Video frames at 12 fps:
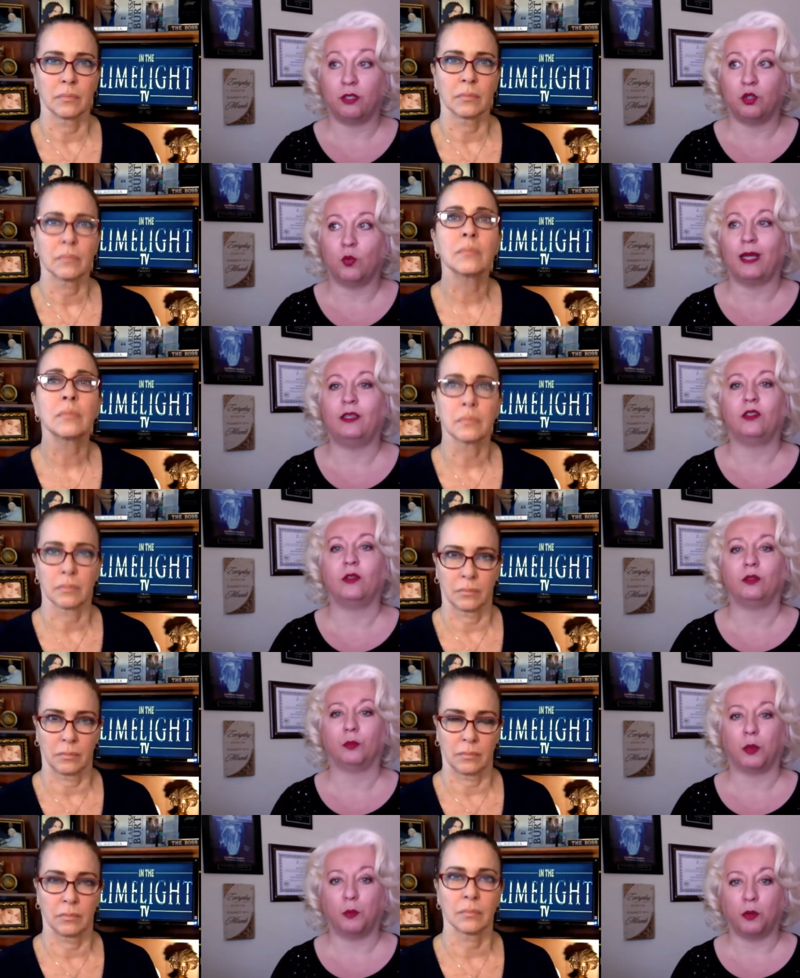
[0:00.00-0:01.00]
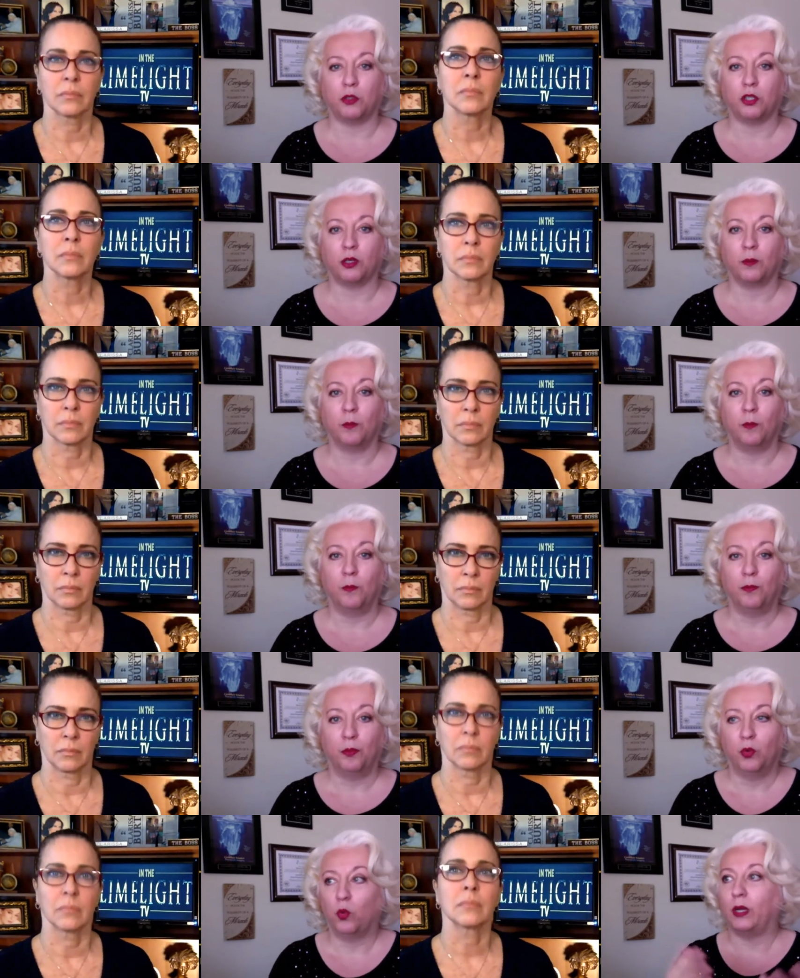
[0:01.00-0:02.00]
Speaker 1: it do i deserve the promotion
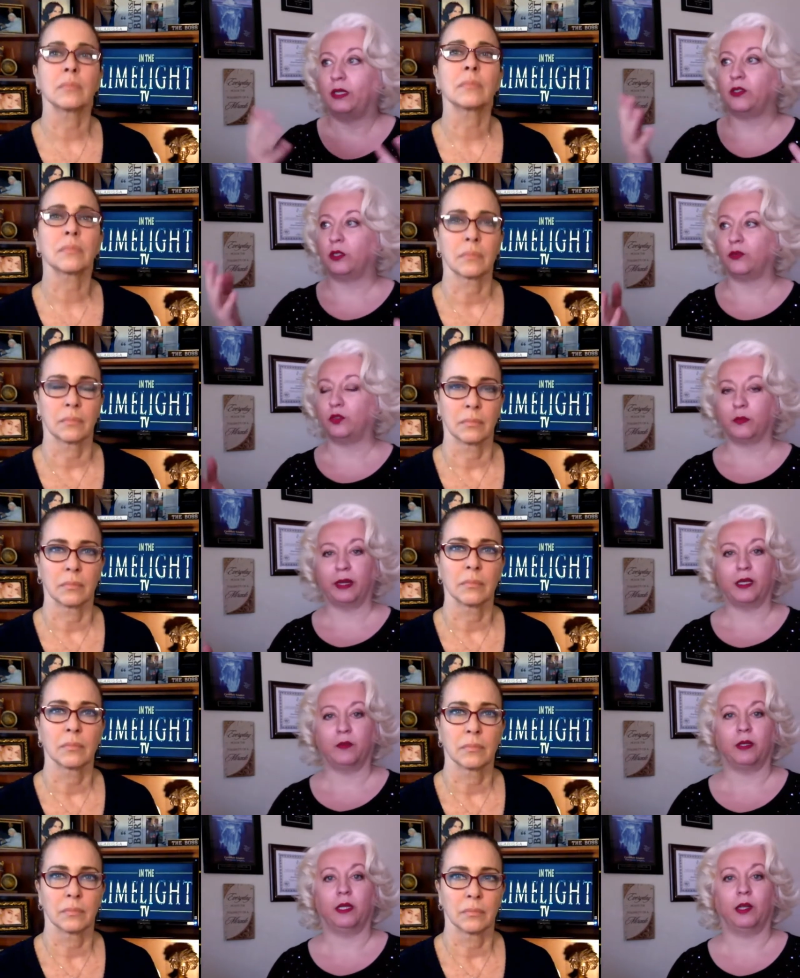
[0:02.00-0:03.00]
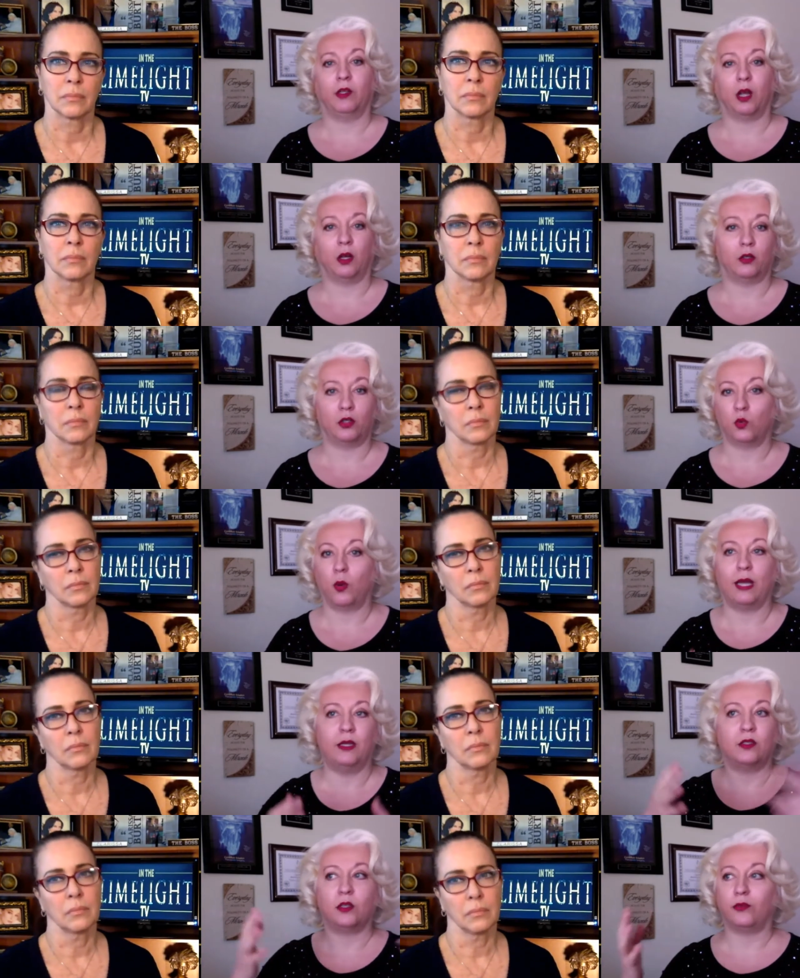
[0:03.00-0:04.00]
do I deserve to make a million dollars? Do I
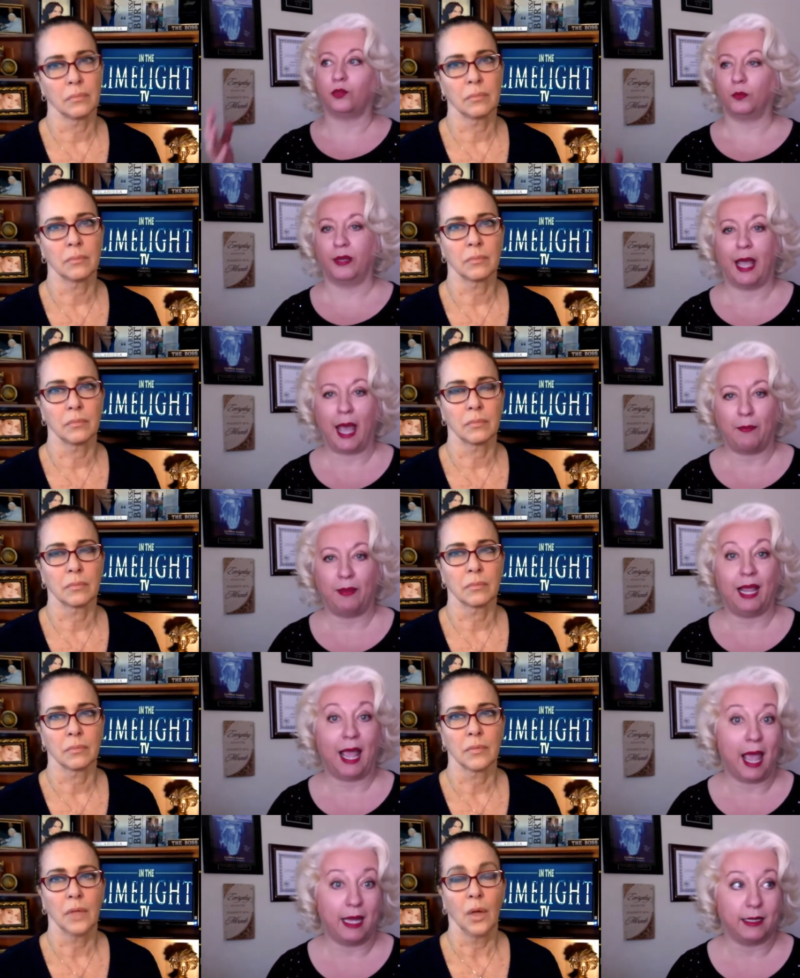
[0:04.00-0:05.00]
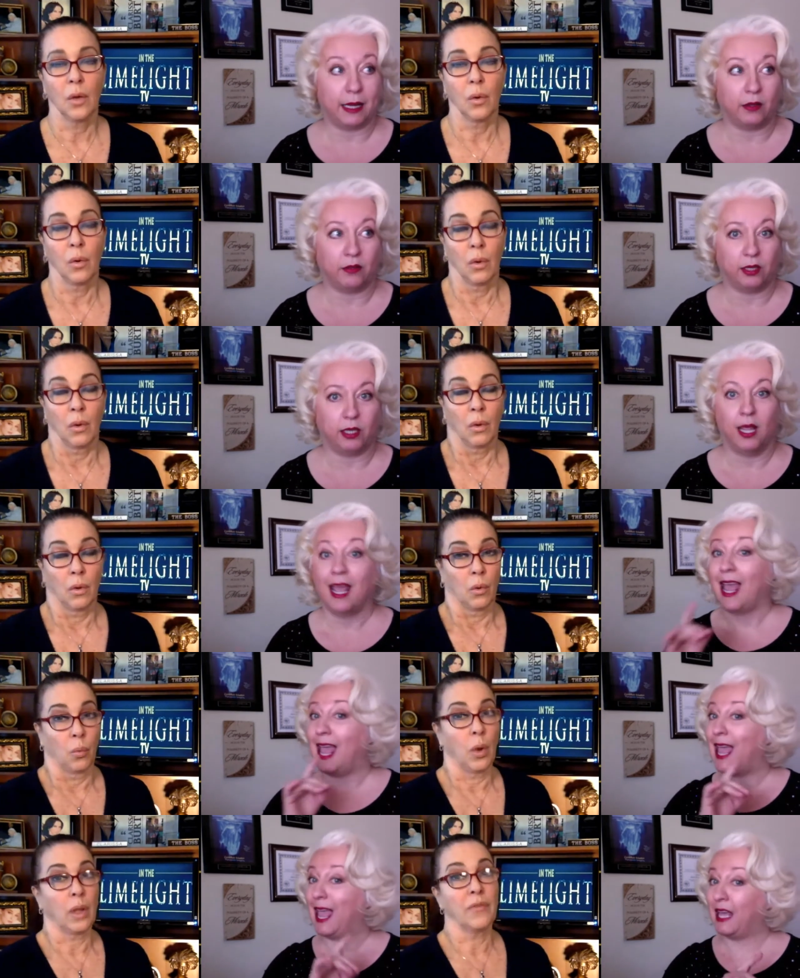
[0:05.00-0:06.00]
deserve to be happy and healthy?
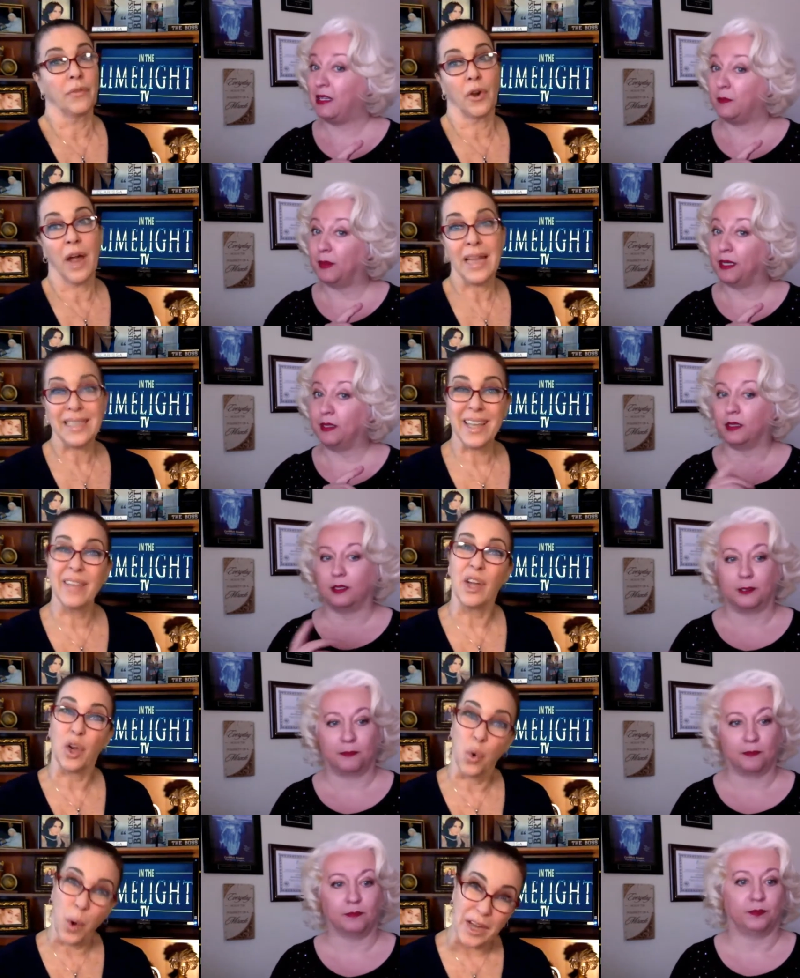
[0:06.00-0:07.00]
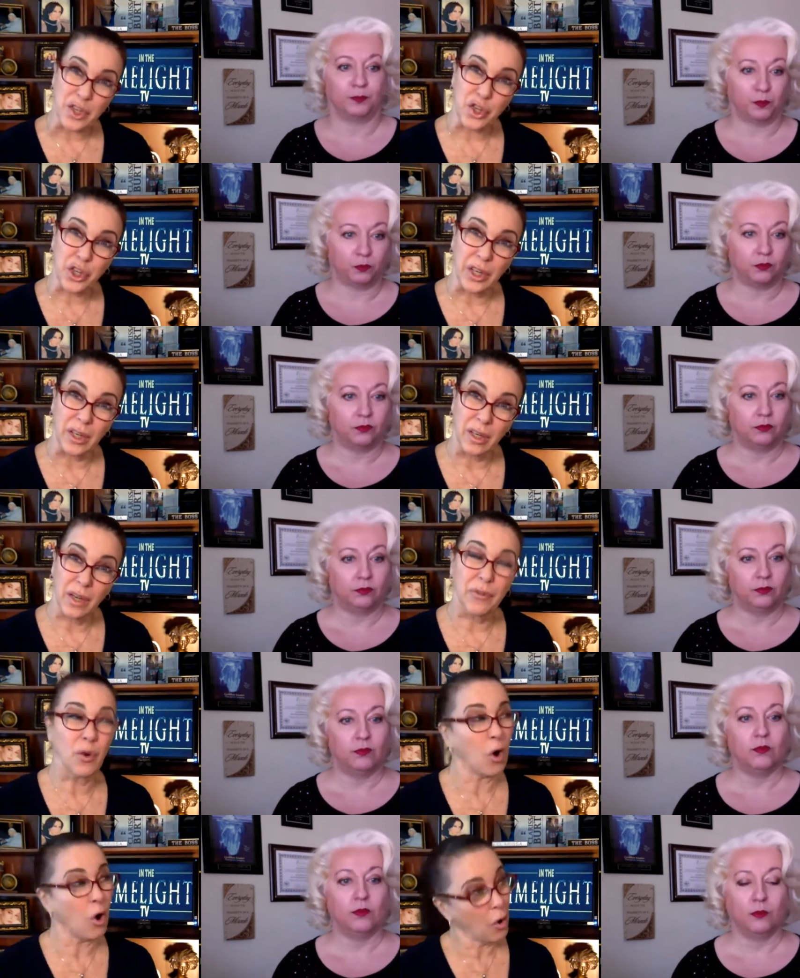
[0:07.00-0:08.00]
Speaker 2: Well, and if you're asking the question, if
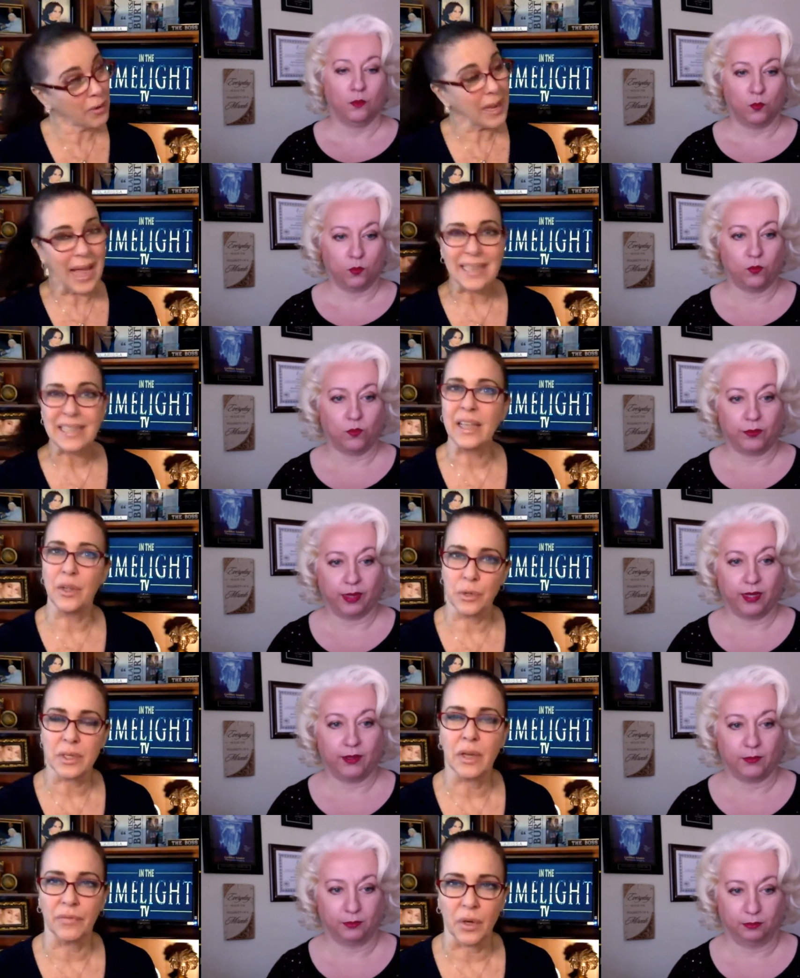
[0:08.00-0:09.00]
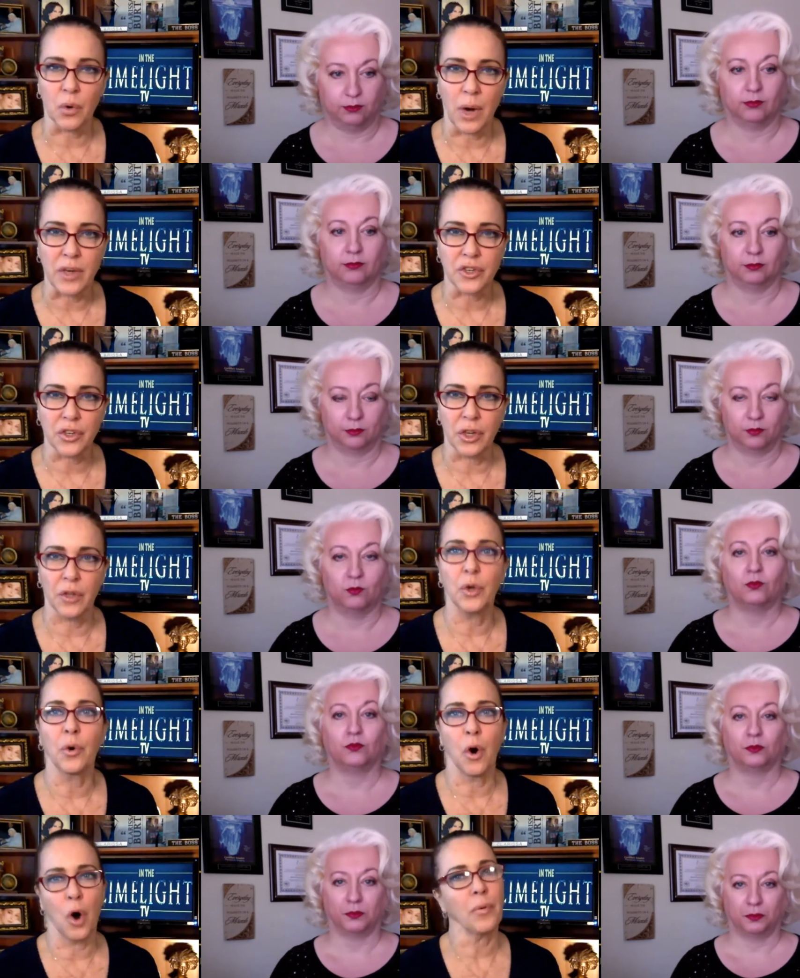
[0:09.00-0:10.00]
you're already asking yourself the question,
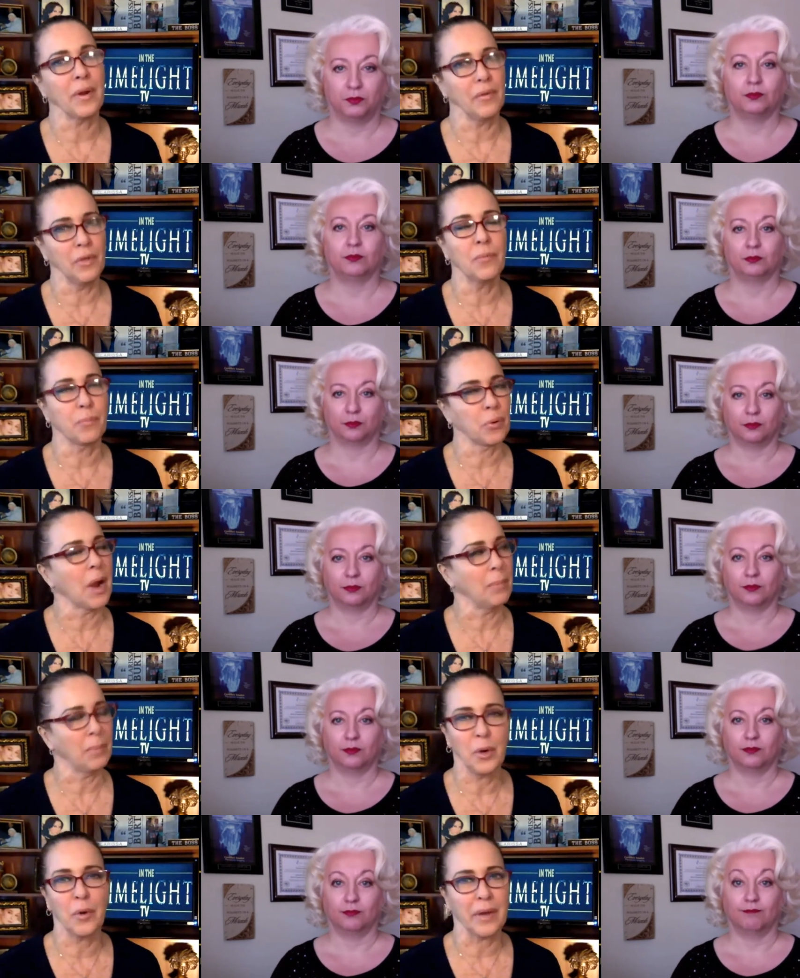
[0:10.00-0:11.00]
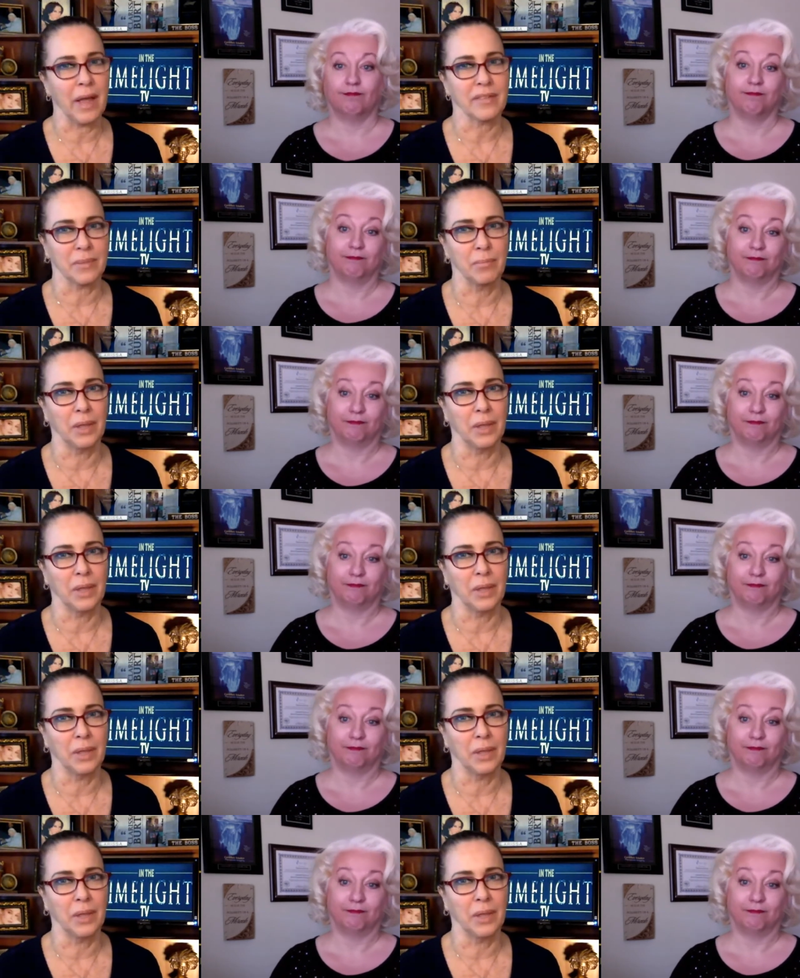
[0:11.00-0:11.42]
you're already you probably already have some